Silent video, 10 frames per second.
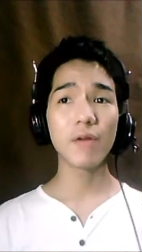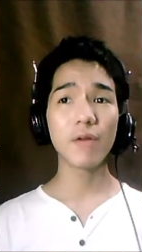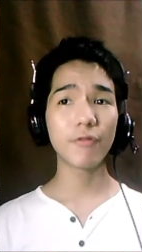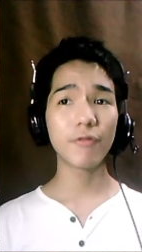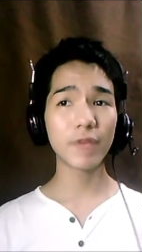
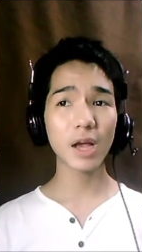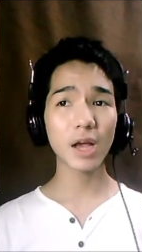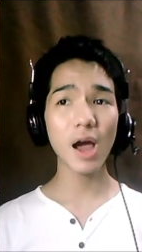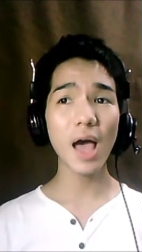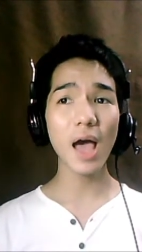
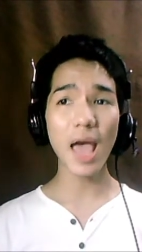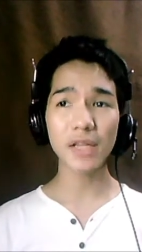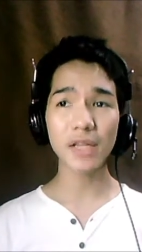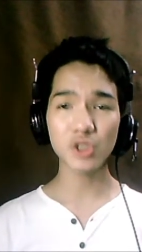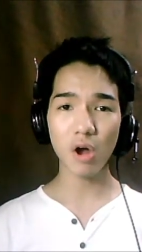Ficarra
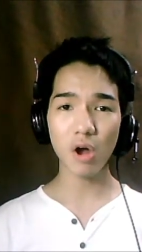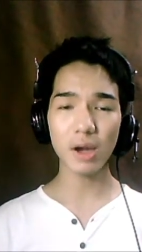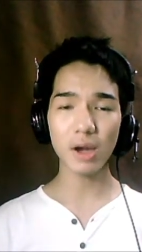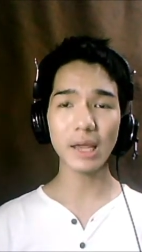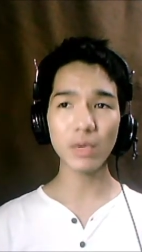and
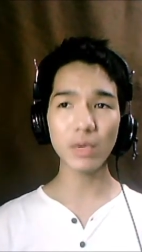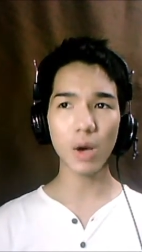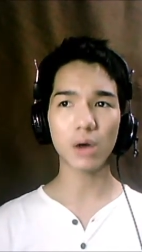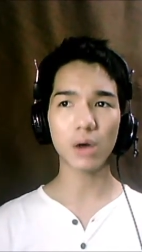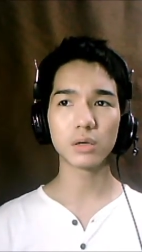John
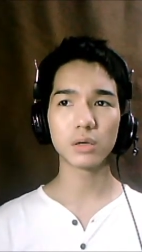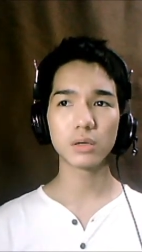Requa.